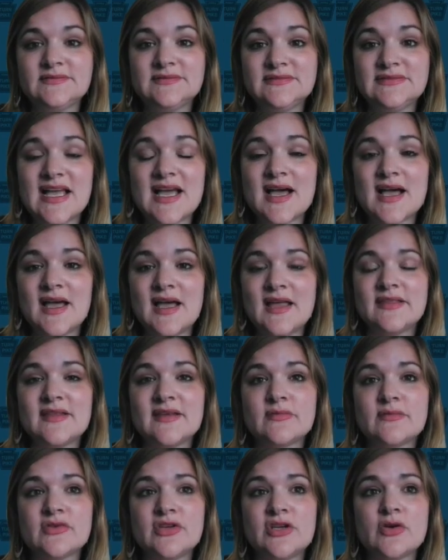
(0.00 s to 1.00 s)
Yeah, and
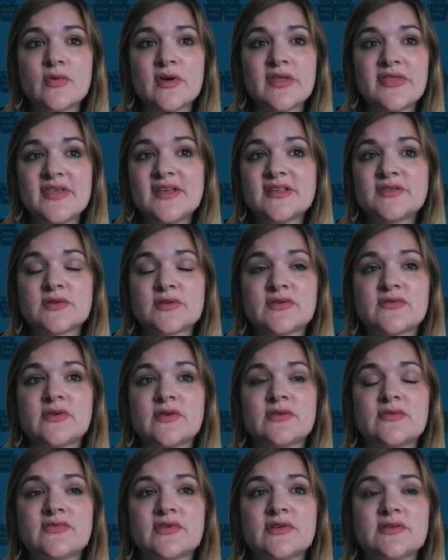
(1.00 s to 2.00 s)
with this, with
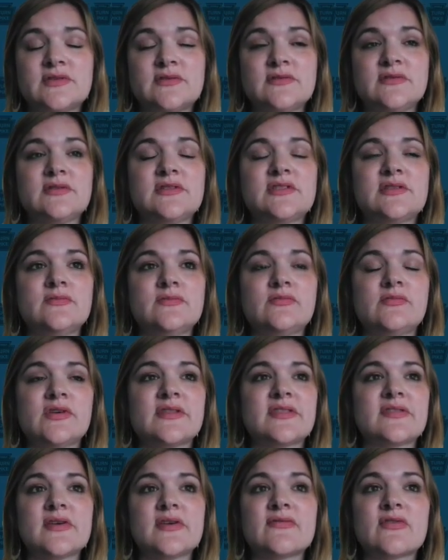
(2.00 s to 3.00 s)

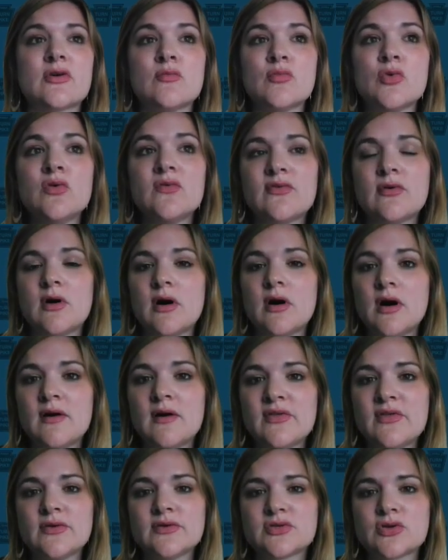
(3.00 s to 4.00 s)
the removal of
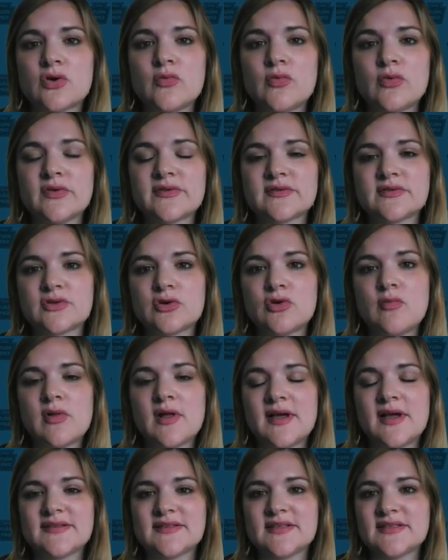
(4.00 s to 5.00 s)
those toll booths and toll
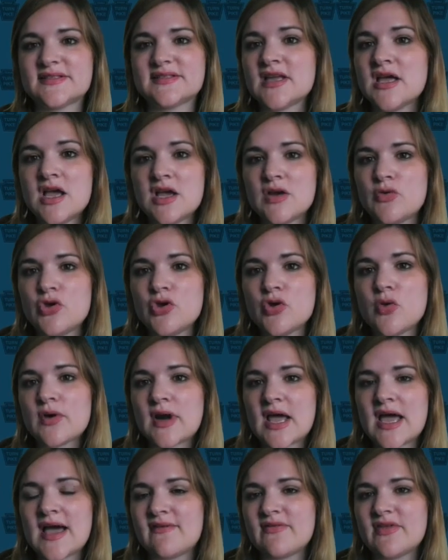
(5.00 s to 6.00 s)
plazas, you won't
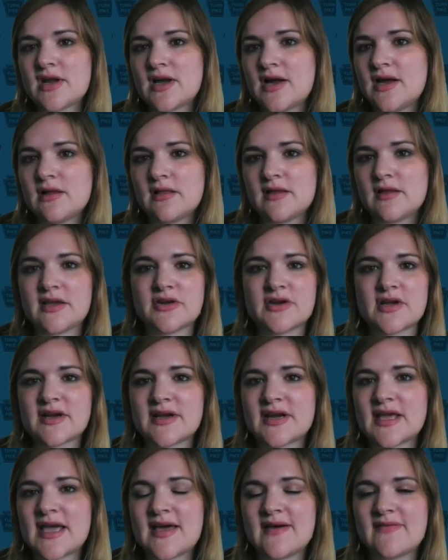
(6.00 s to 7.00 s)
have that idling. You're not
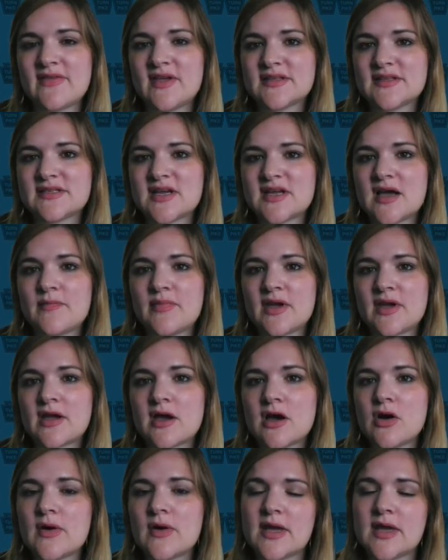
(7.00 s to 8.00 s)
going to have that stop and
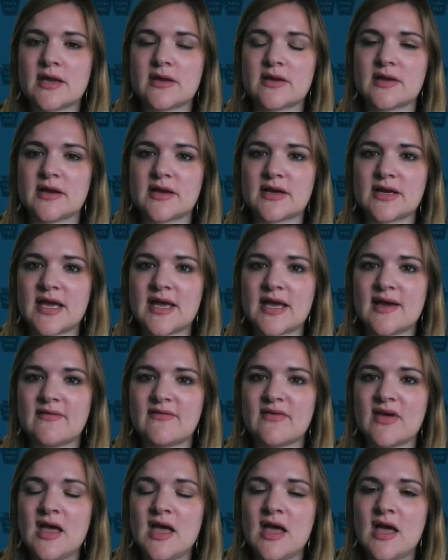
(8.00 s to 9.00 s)
going. You're not going to have,
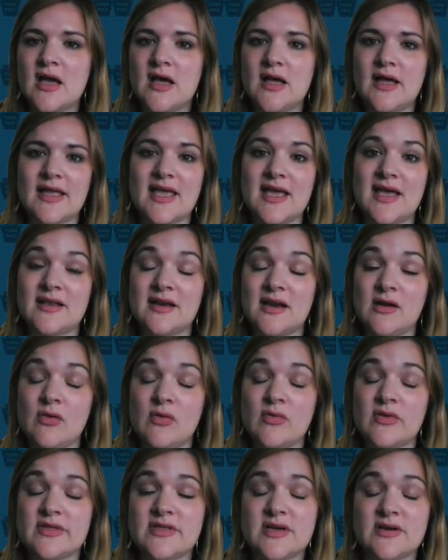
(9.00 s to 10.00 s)
again,
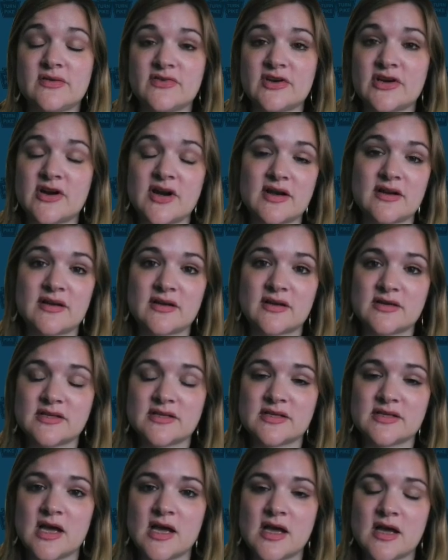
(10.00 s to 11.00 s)
with the rear end
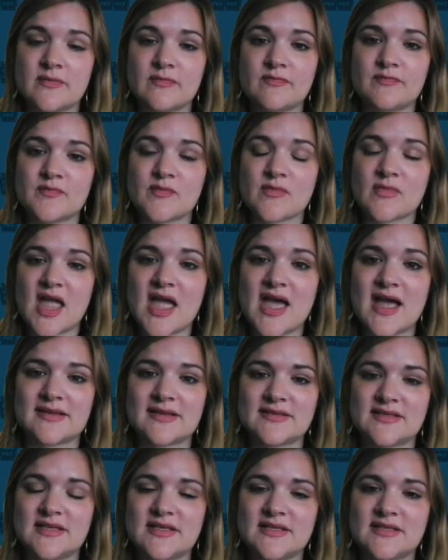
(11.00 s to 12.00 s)

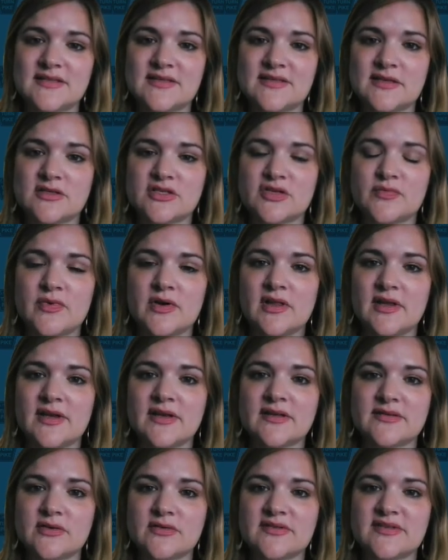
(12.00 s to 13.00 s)
accidents that are typically
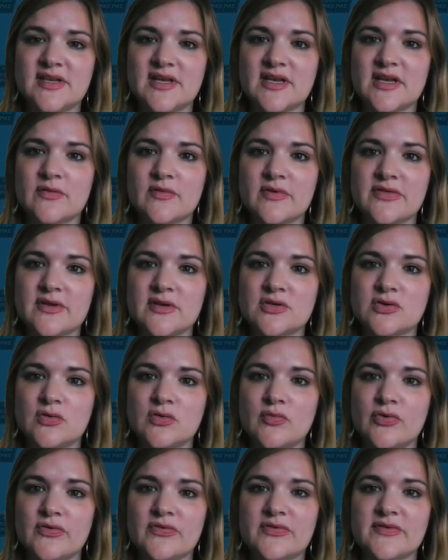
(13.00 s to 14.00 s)
associated with the toll
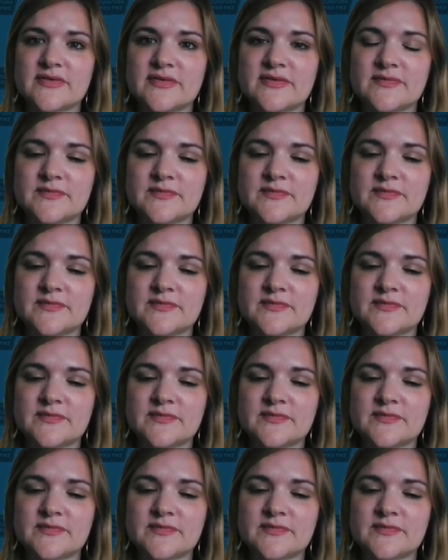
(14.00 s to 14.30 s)
booths.